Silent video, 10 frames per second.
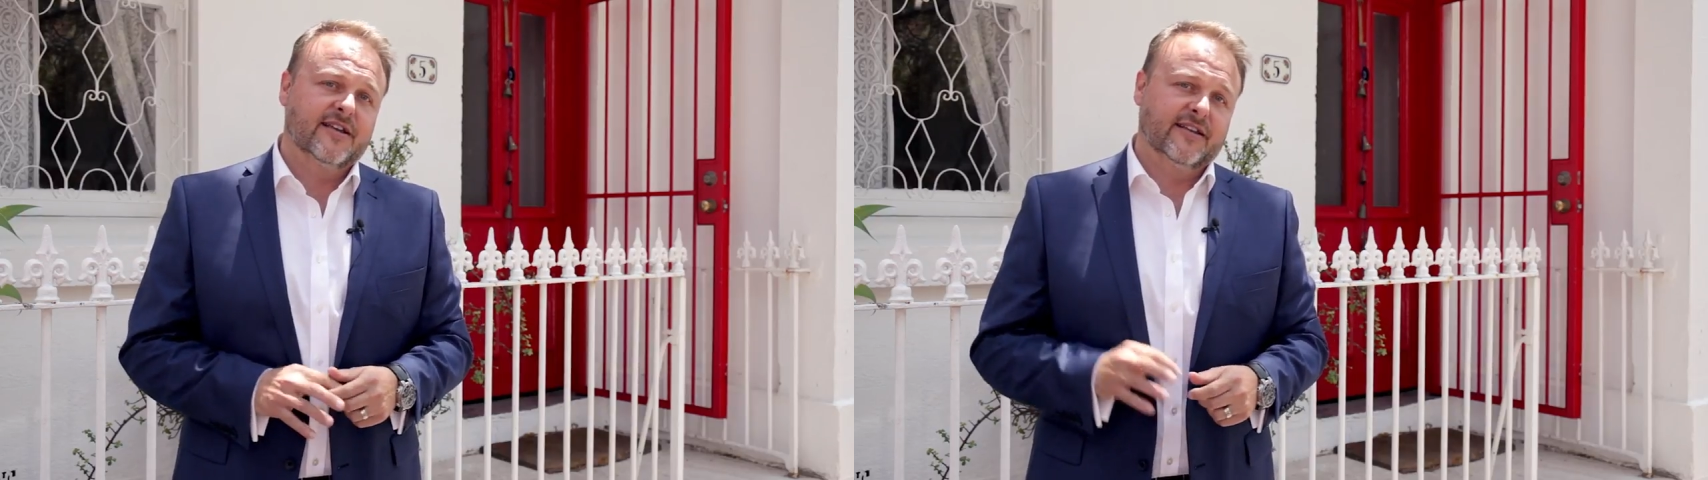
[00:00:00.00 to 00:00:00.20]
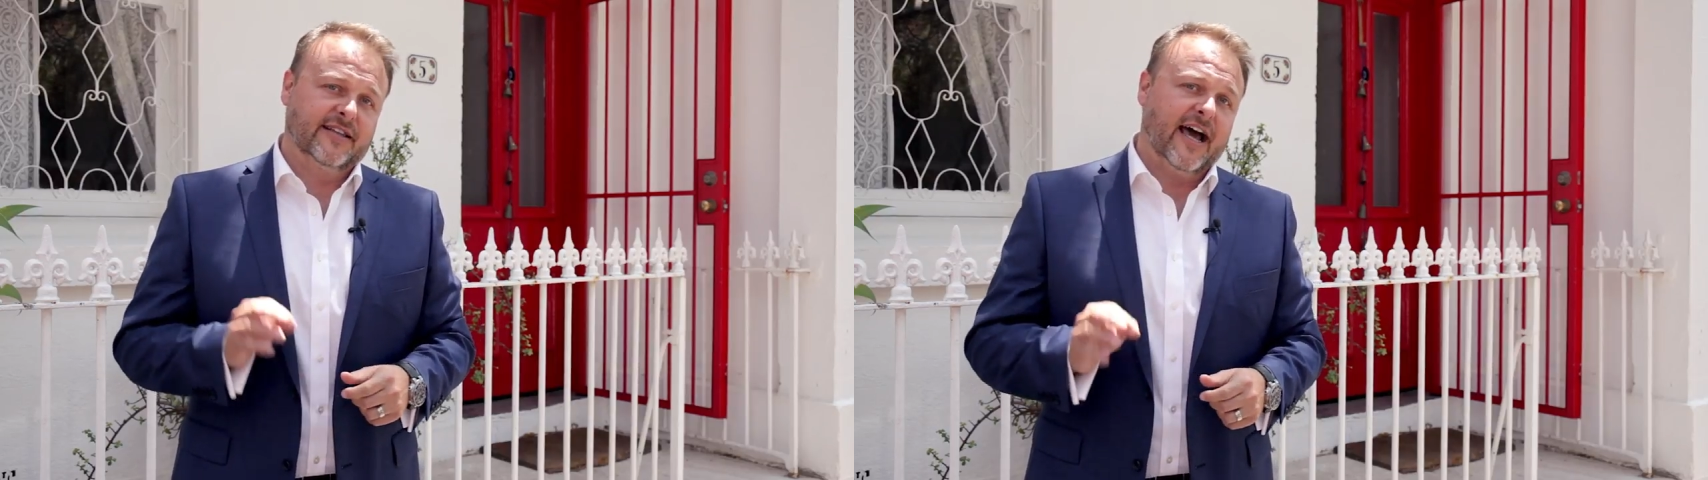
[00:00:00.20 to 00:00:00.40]

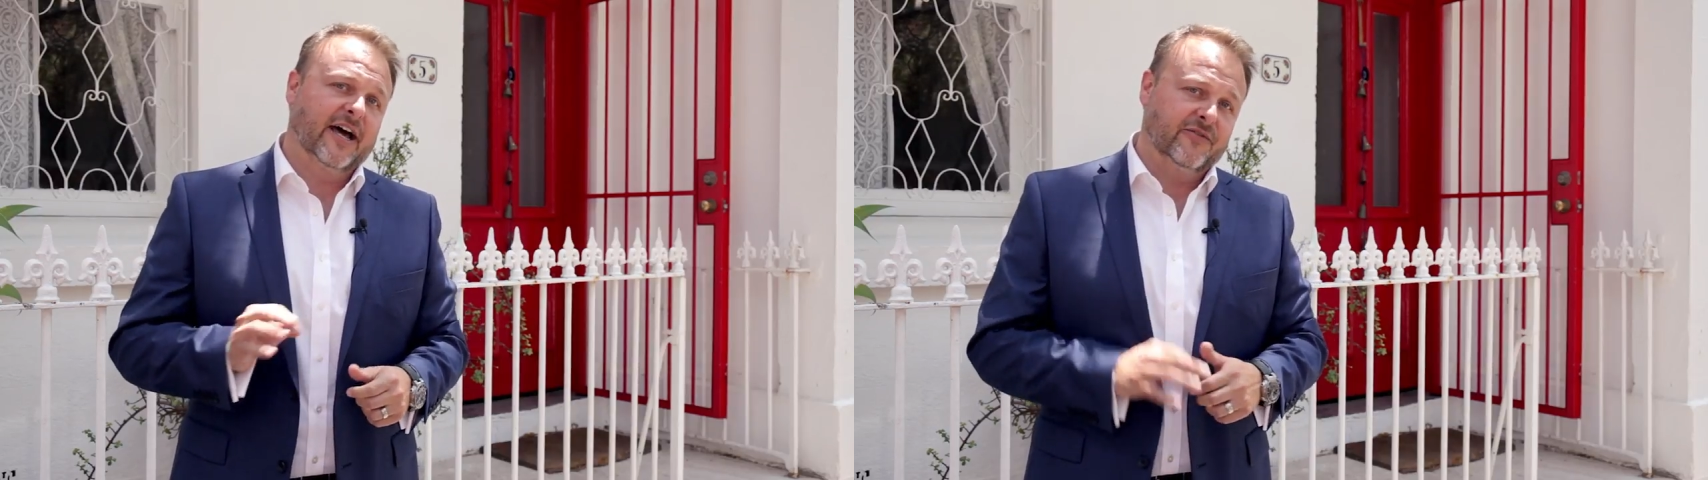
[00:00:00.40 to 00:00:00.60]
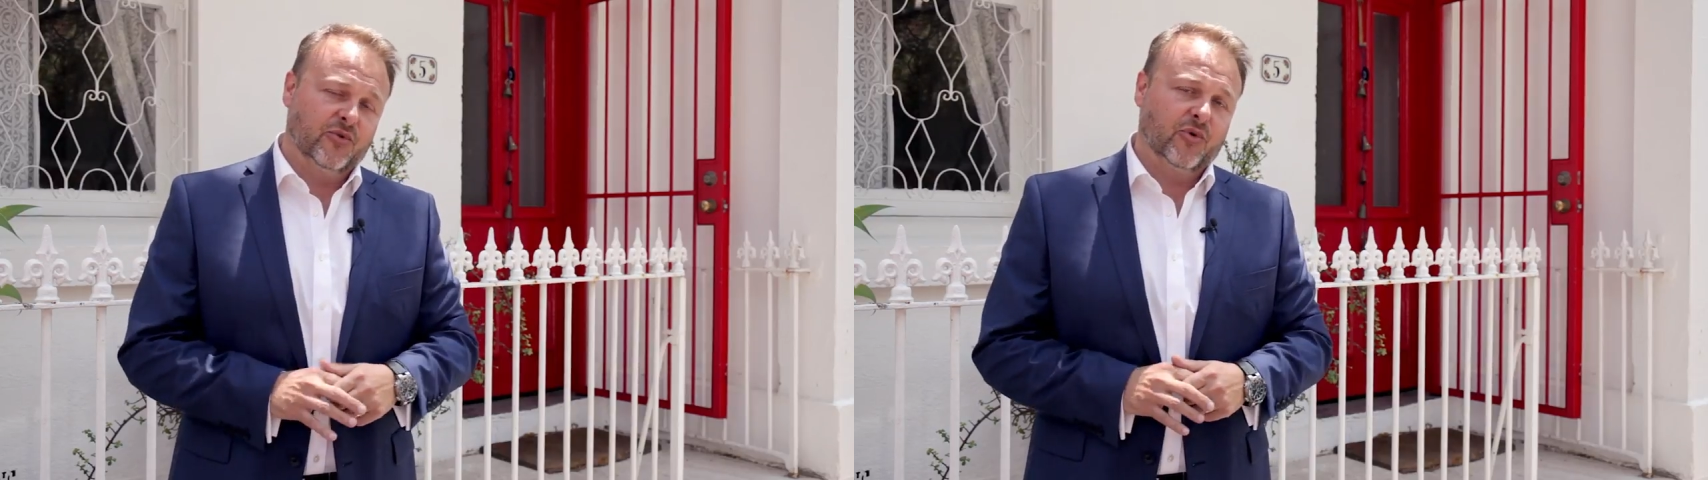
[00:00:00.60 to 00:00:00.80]
in the heart
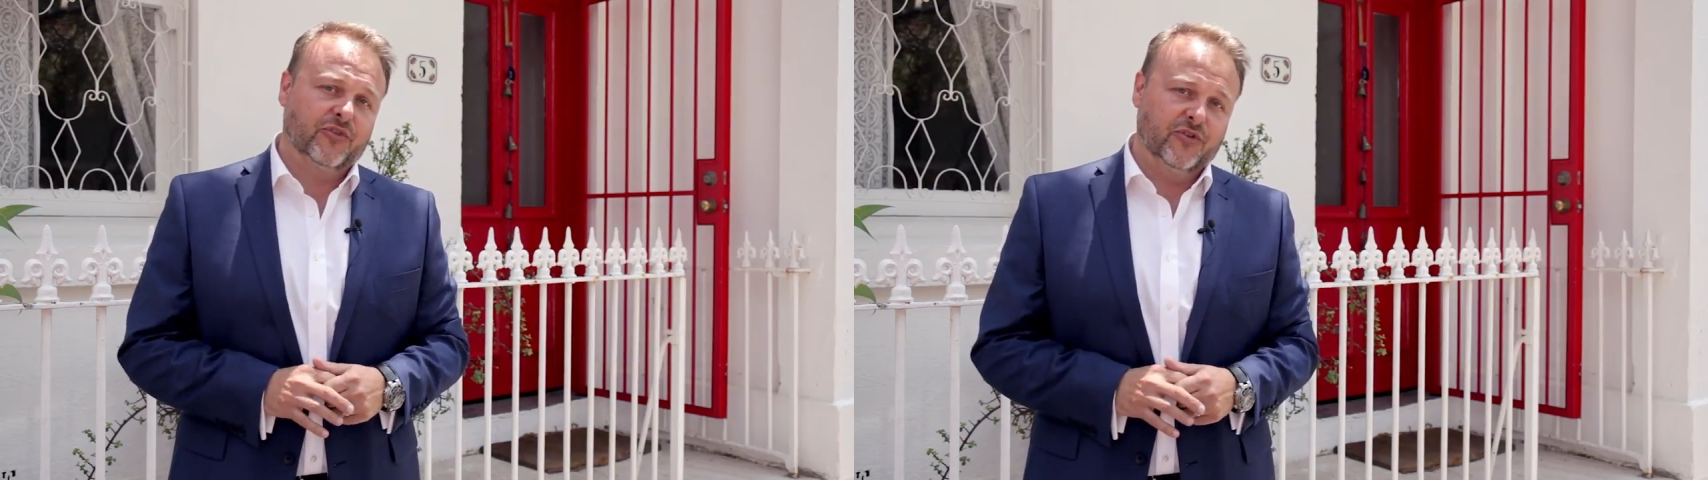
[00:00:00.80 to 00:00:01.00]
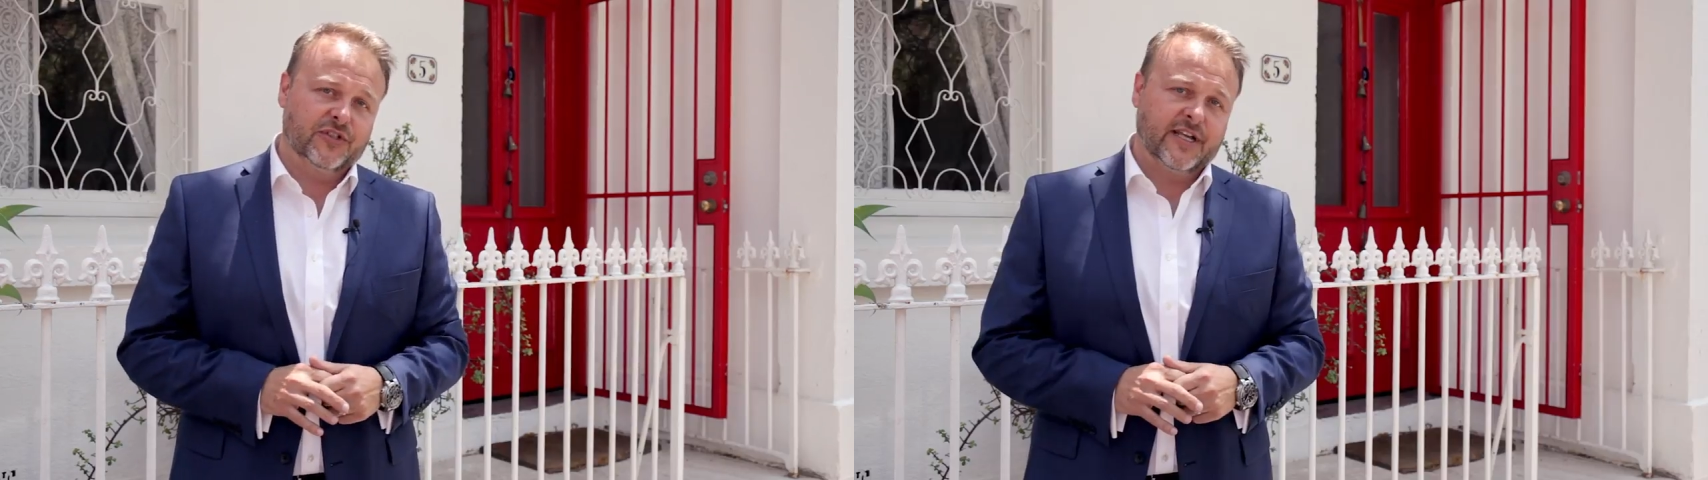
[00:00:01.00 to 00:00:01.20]
of North
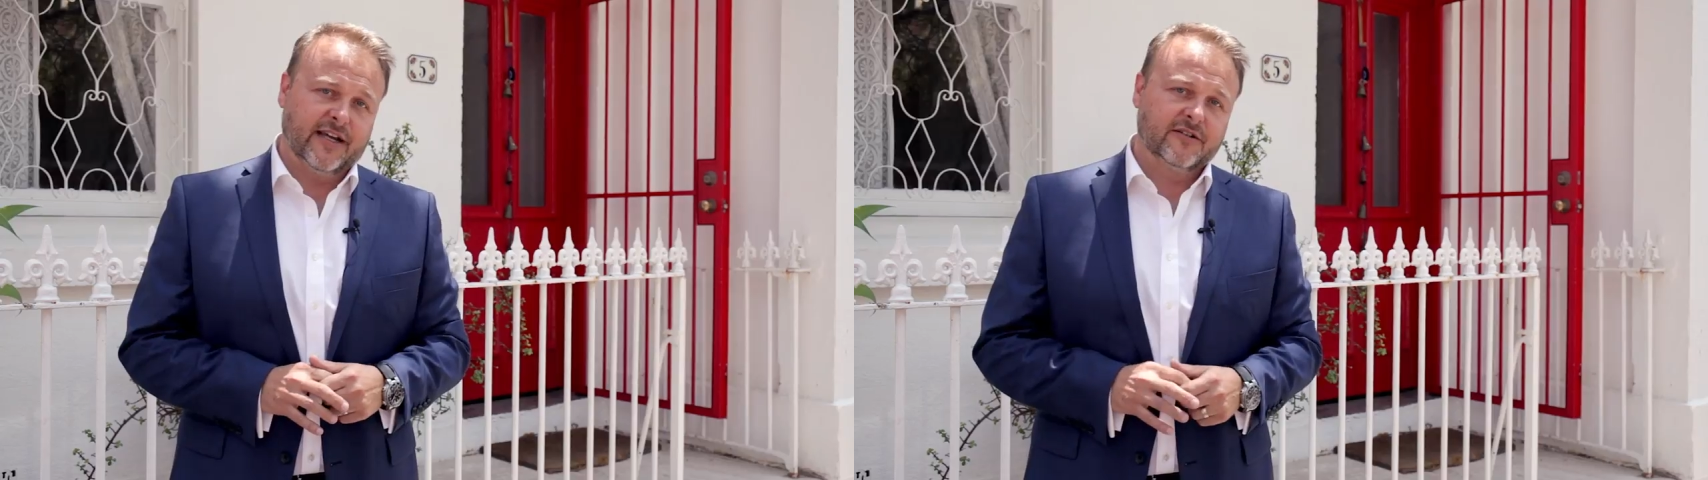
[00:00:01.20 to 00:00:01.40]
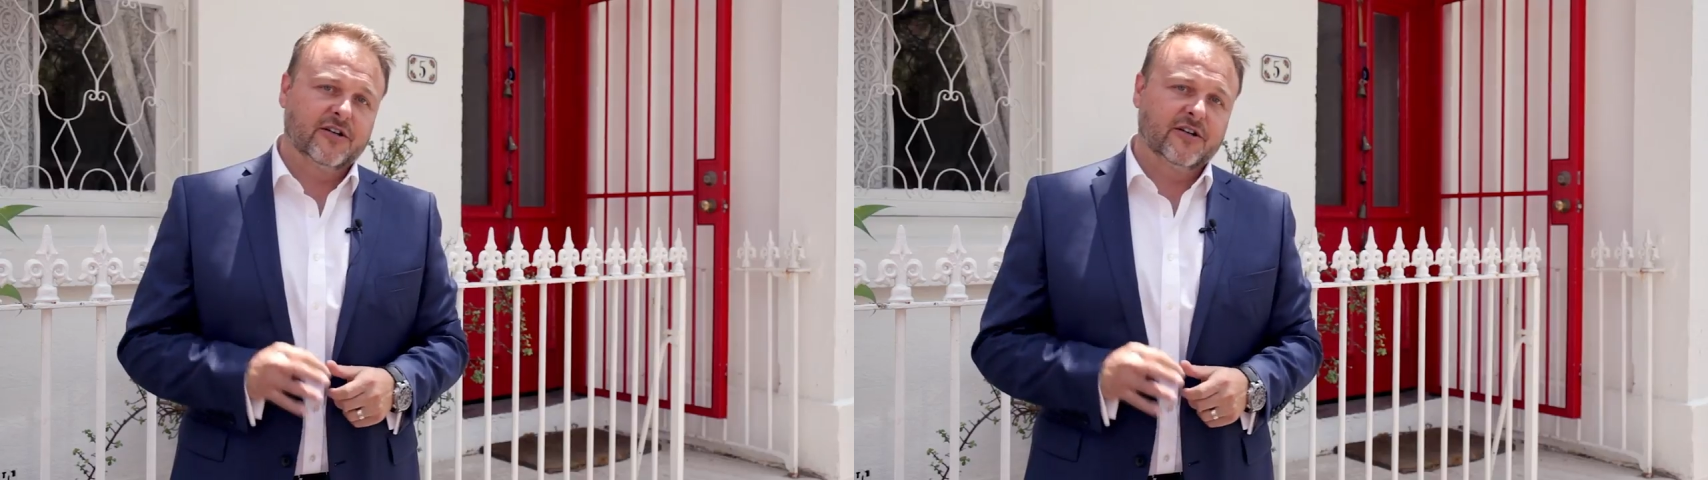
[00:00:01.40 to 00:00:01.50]
Newtown,